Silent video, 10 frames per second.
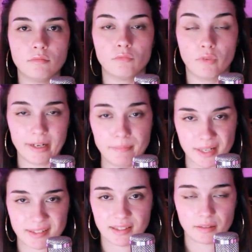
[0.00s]

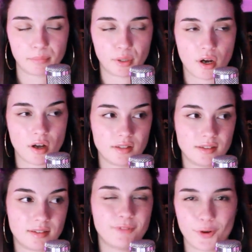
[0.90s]
remix it
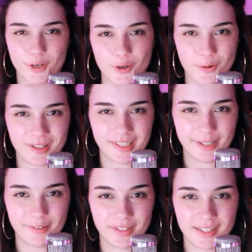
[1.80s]
because the audio
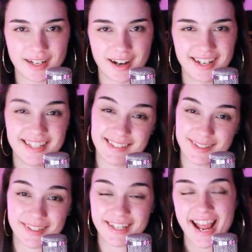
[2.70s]
quality of the guitar isn't
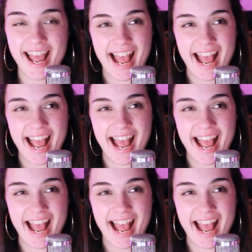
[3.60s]
good.